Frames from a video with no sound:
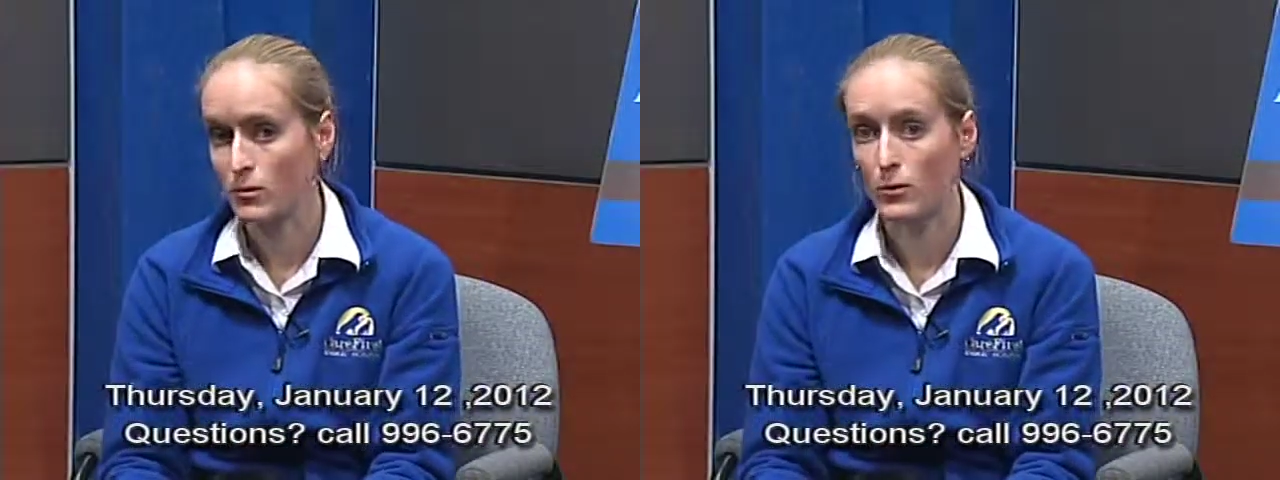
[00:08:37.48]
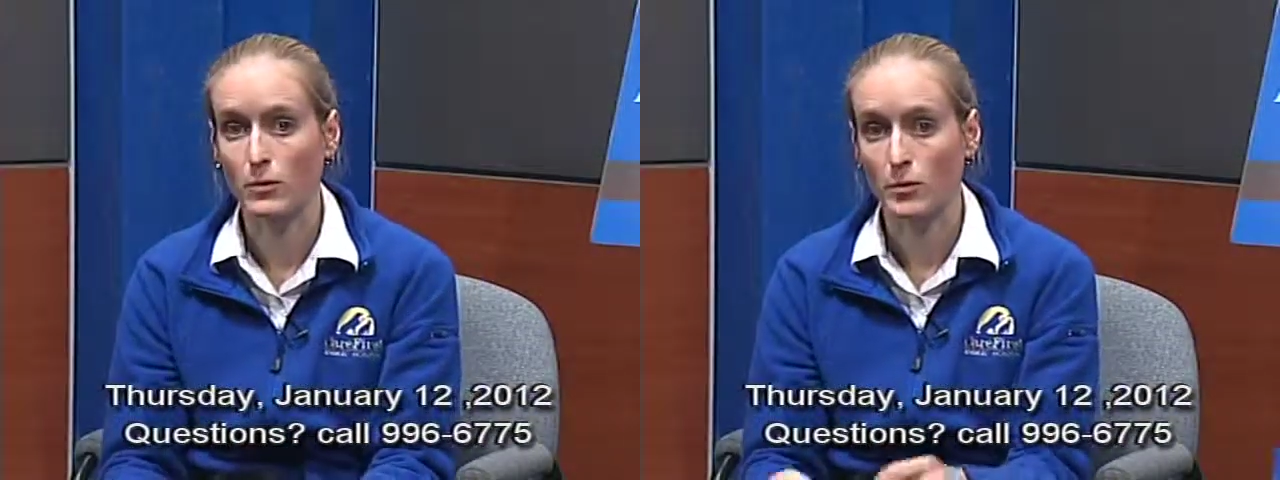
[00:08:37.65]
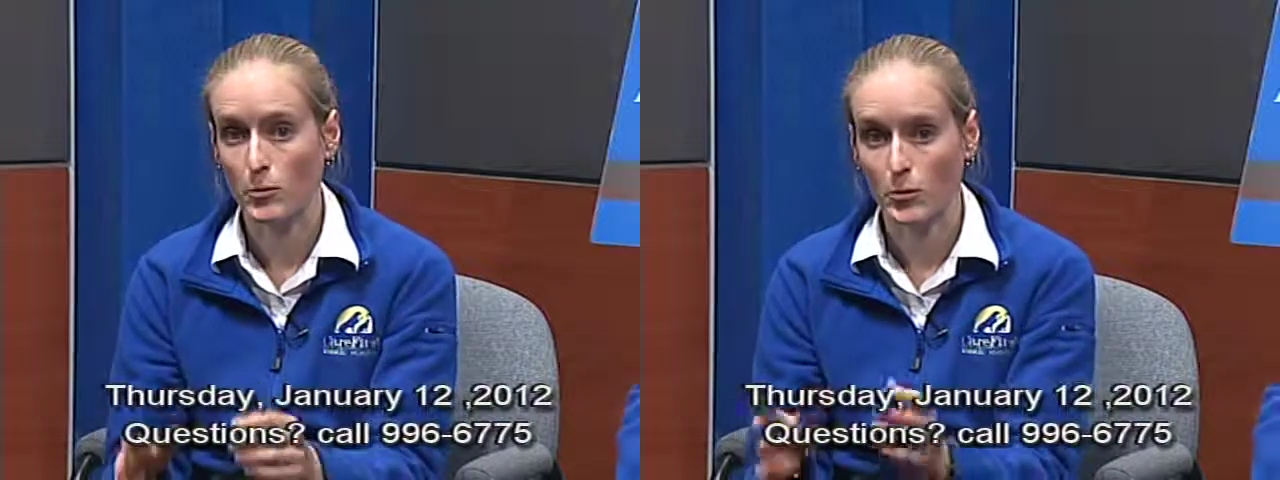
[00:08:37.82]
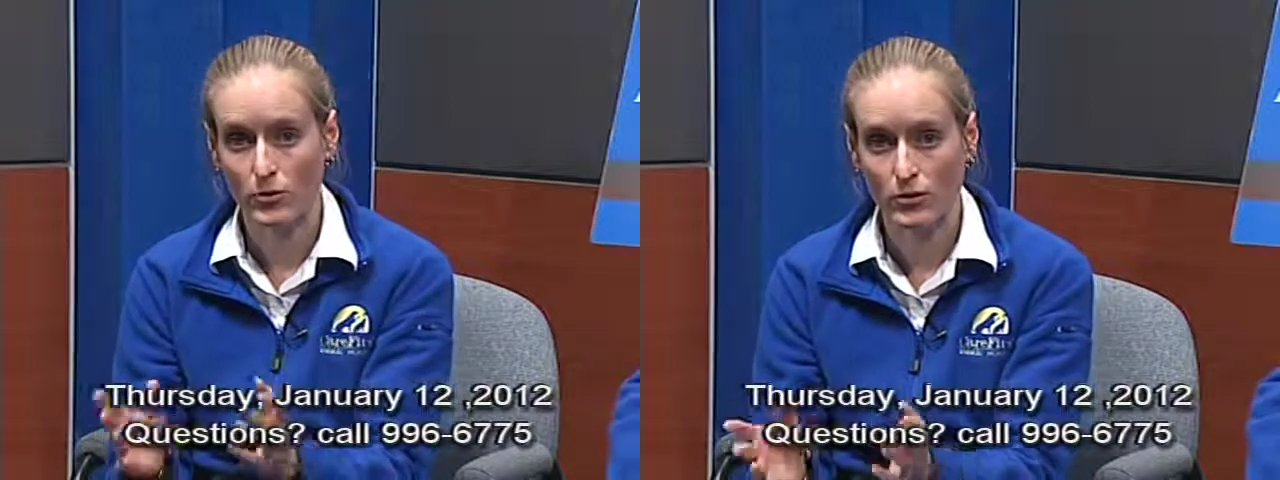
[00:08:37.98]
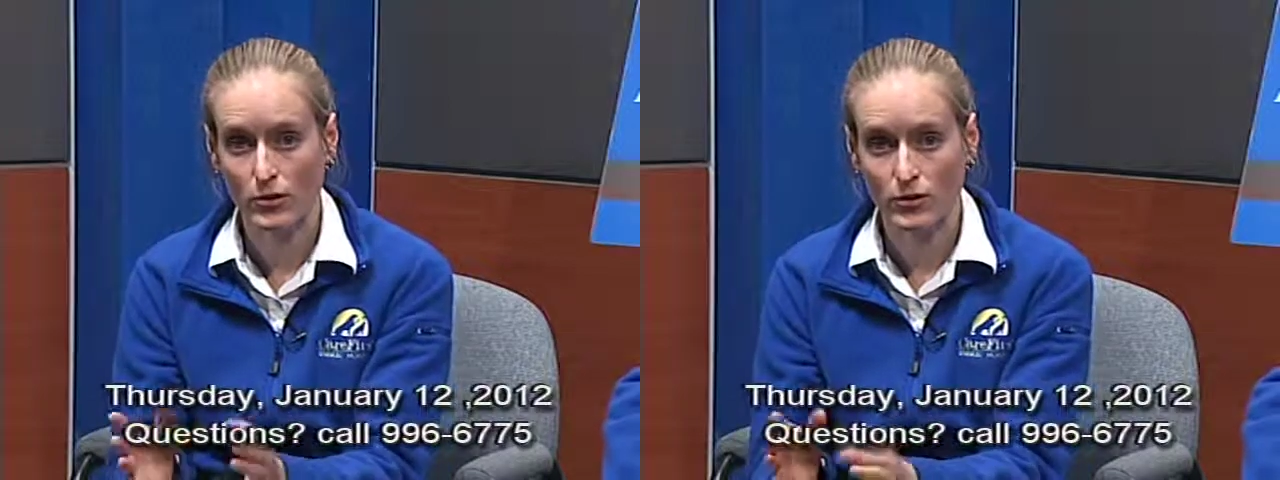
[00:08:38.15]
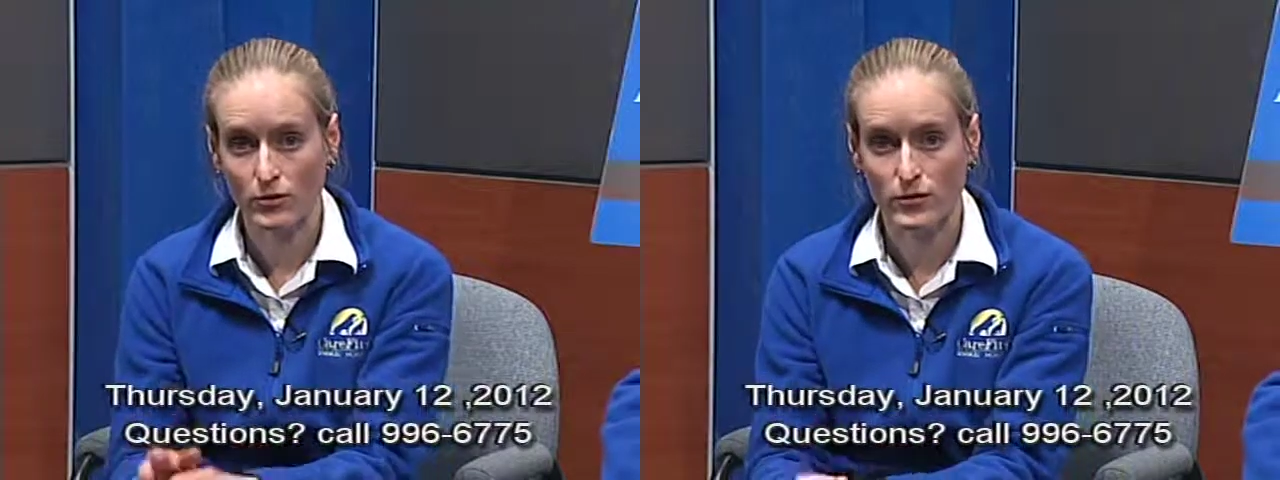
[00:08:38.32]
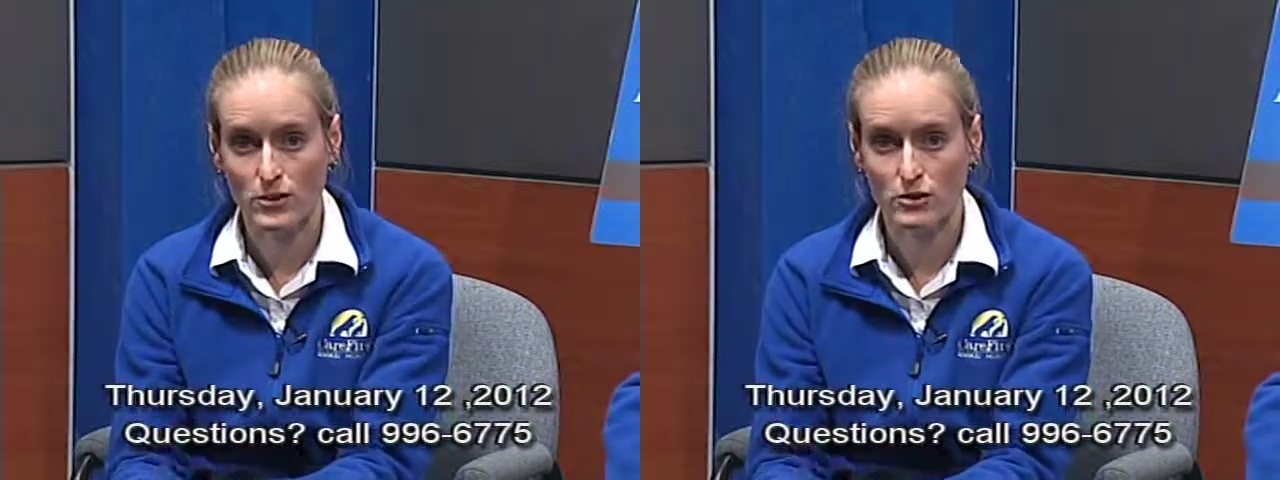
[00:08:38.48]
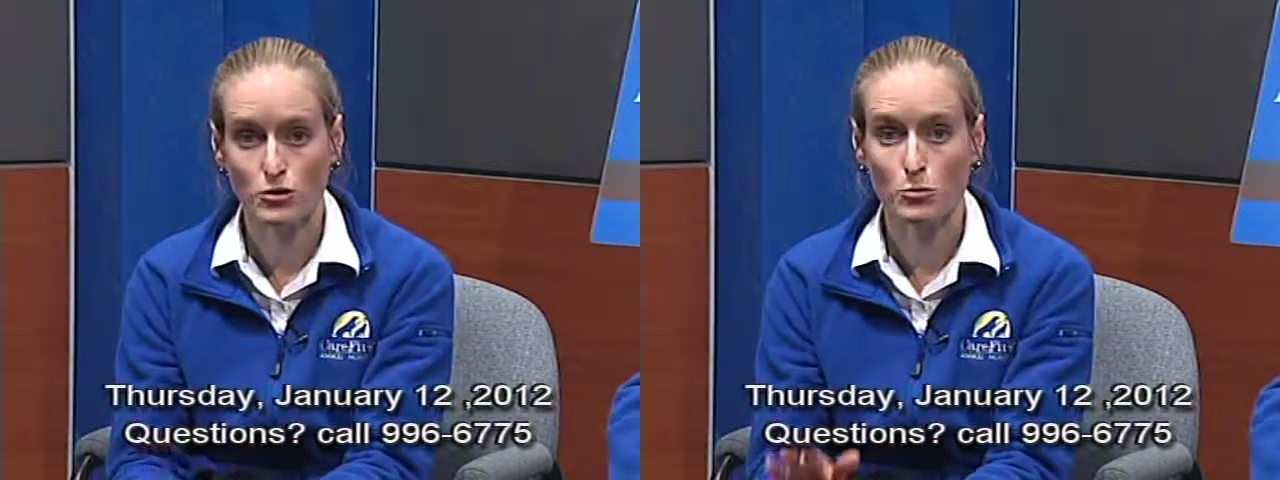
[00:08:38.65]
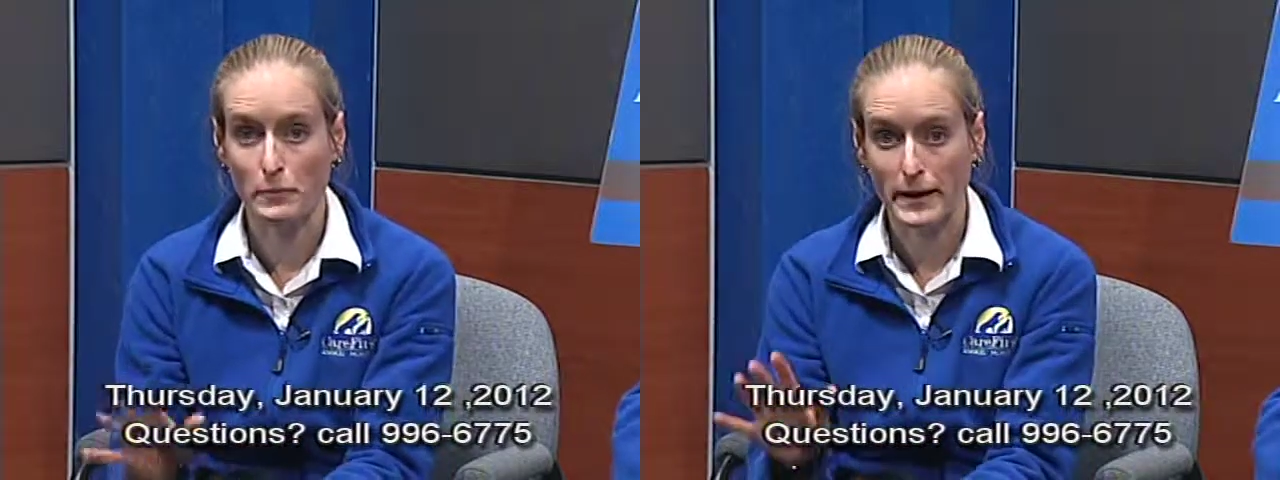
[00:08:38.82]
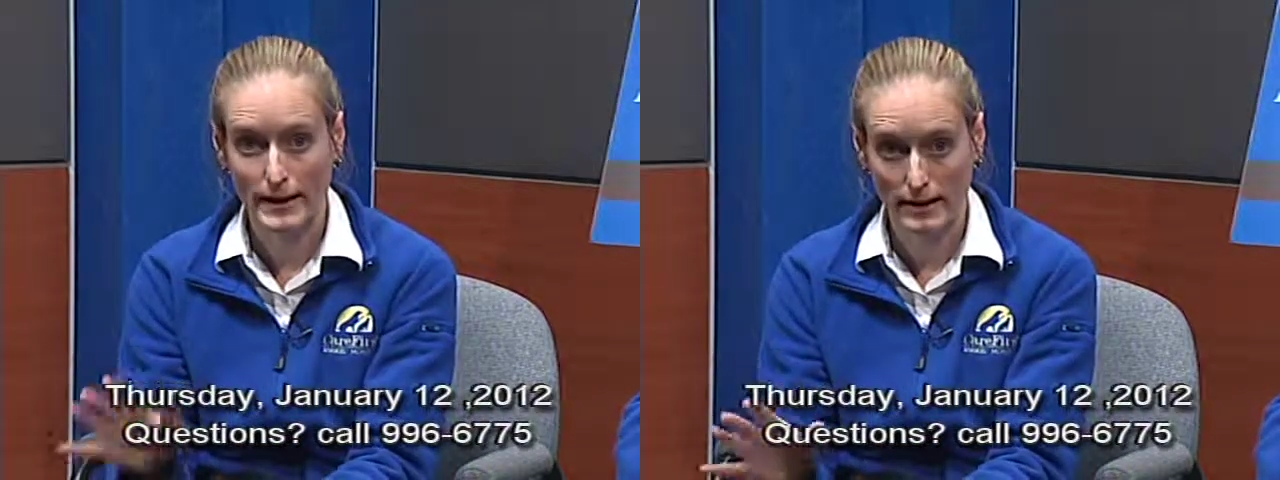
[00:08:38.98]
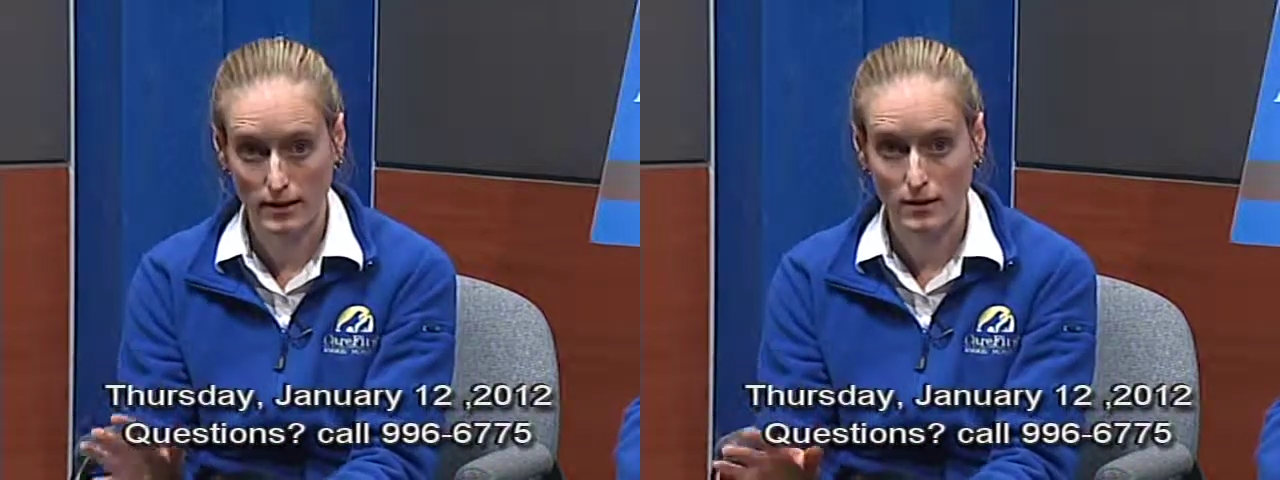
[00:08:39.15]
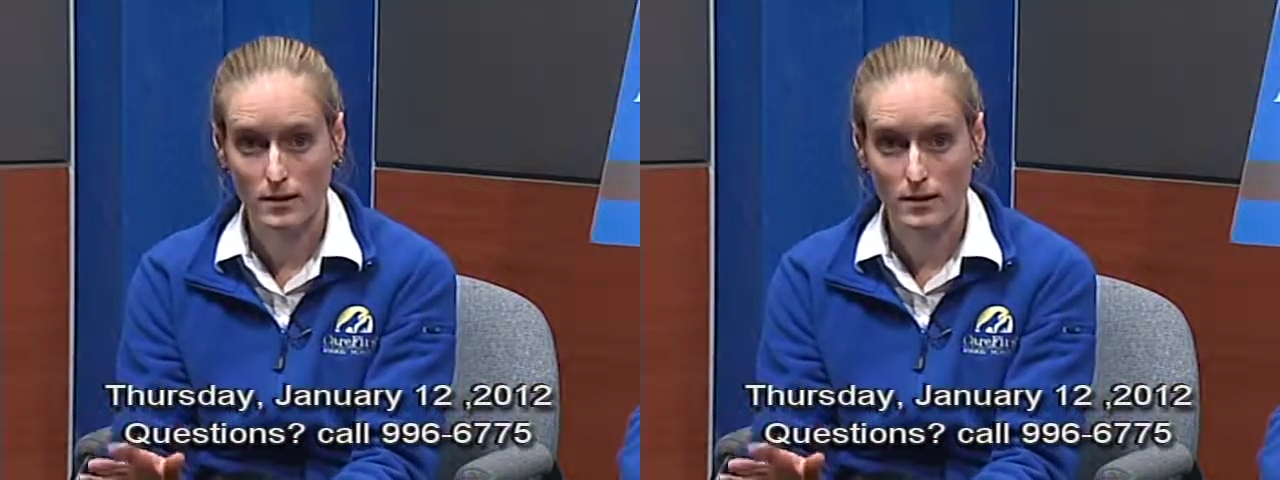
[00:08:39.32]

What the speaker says: a ringworm or a fungal infection, don't panic.